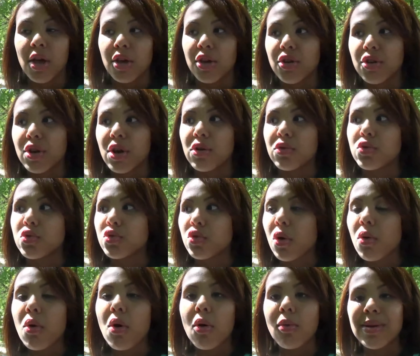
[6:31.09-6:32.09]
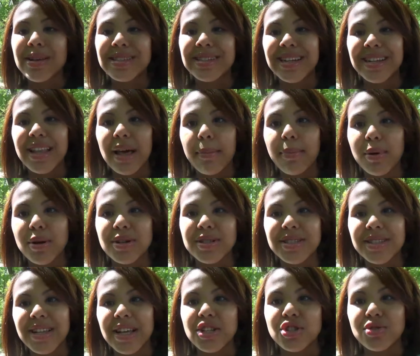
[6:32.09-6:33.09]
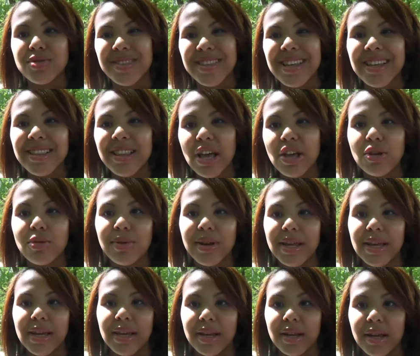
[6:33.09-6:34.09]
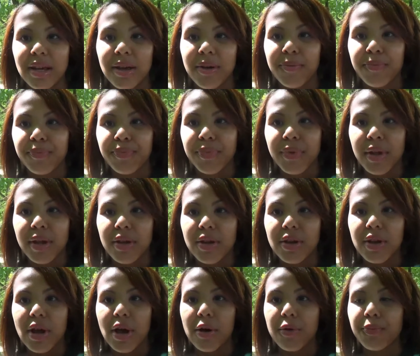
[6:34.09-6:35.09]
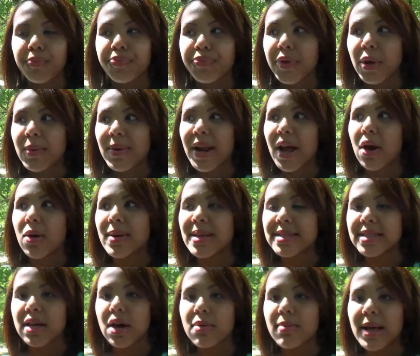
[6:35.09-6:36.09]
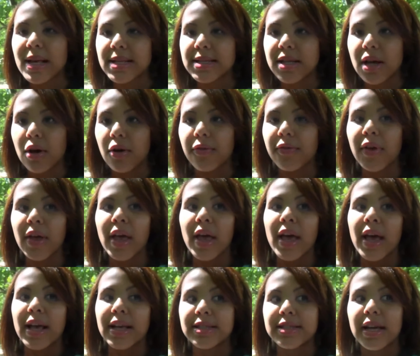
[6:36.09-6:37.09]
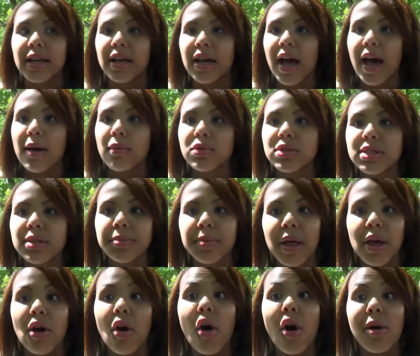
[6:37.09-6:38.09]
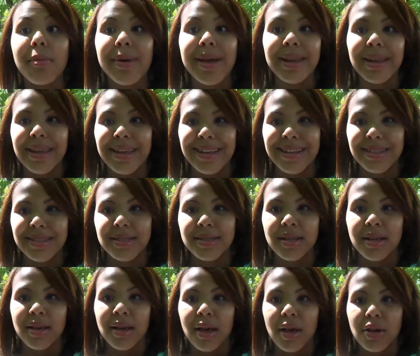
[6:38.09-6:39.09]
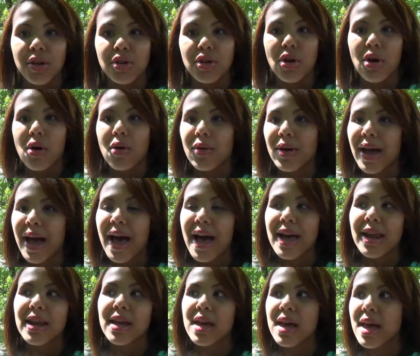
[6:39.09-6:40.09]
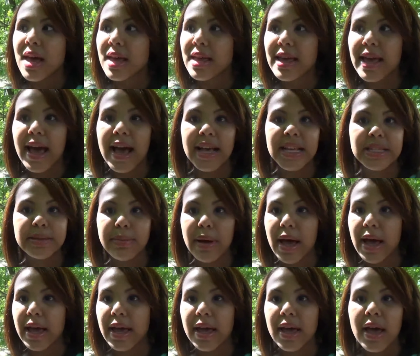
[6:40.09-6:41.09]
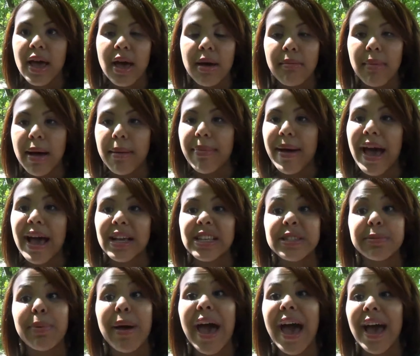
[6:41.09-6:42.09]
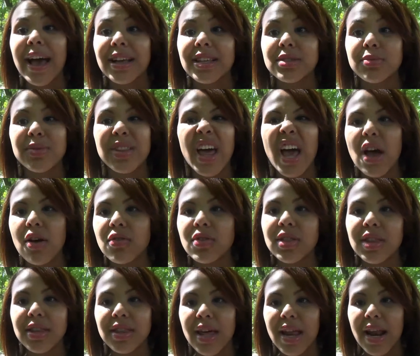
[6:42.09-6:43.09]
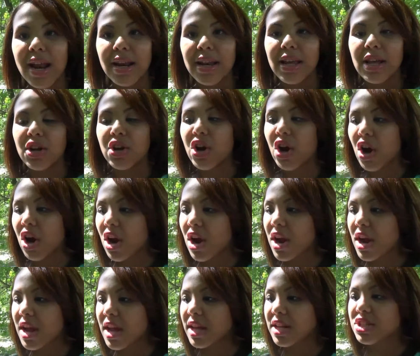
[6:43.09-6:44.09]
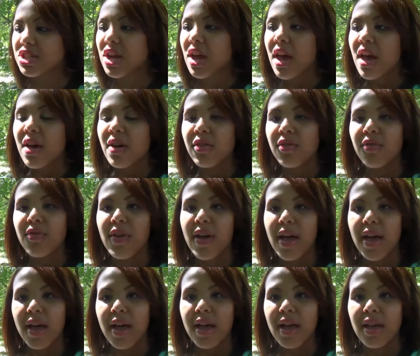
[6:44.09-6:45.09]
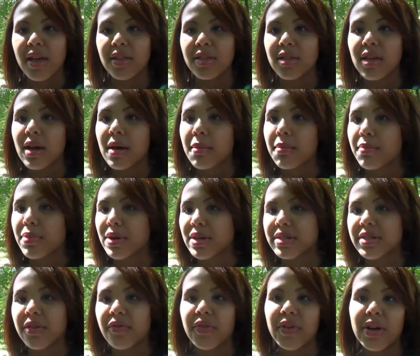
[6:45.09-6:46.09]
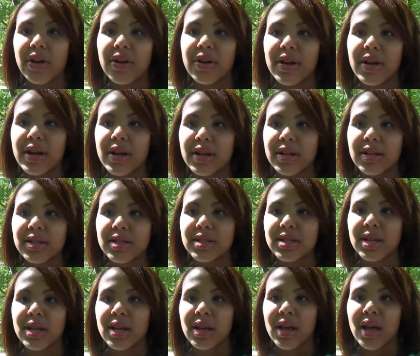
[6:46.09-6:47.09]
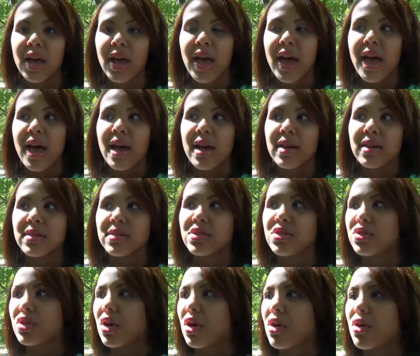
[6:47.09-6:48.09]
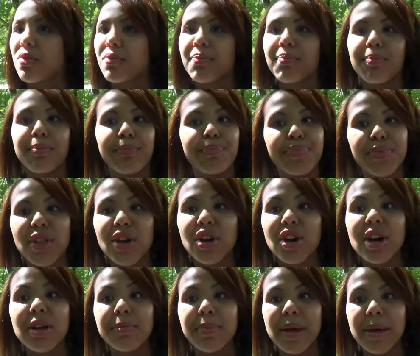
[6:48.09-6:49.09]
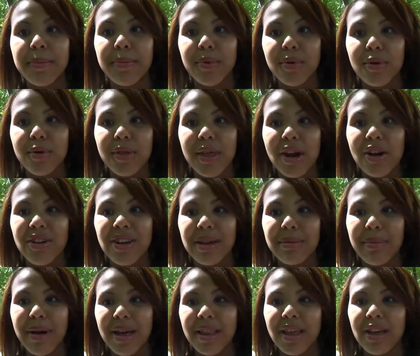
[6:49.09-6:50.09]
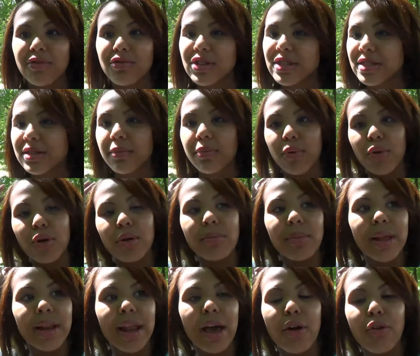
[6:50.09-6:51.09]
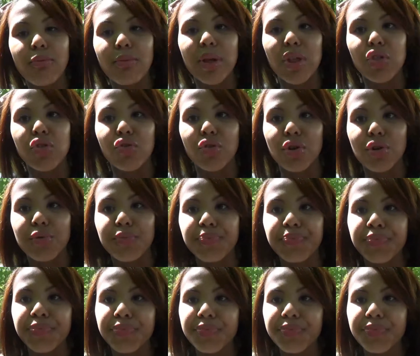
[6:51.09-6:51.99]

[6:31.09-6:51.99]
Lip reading: You know, you don't always need that person that you think that you need. You know? And what I always tell myself is that God will supply all my needs. You know, God, he has my bags packed with everything that I need. Courage, faith, perseverance, you know, the good people that are in my life to support me and help me through.